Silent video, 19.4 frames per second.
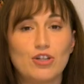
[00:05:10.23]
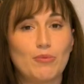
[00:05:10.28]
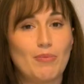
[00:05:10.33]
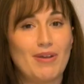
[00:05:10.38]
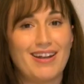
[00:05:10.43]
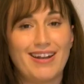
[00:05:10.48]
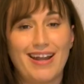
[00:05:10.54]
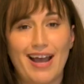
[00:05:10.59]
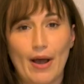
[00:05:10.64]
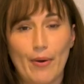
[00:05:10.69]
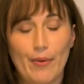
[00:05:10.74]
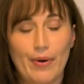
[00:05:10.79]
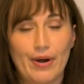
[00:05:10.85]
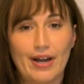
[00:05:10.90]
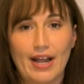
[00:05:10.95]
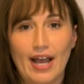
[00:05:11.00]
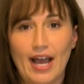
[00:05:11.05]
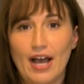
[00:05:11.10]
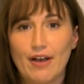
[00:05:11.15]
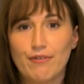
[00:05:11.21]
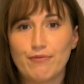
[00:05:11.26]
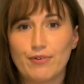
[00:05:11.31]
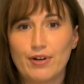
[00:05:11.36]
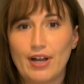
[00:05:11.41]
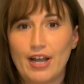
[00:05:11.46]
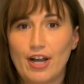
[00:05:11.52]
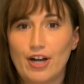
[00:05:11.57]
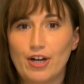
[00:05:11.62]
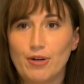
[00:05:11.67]
gonna be an hour and a half for
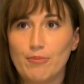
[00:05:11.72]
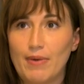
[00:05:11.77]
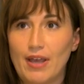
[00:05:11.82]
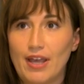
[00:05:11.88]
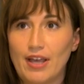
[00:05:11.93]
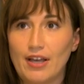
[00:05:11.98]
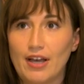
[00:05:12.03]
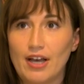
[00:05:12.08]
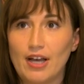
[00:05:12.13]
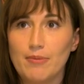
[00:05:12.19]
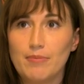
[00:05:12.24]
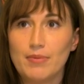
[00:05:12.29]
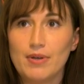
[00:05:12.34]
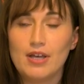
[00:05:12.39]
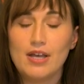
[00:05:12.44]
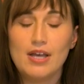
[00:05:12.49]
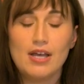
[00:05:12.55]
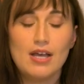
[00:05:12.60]
hair and makeup.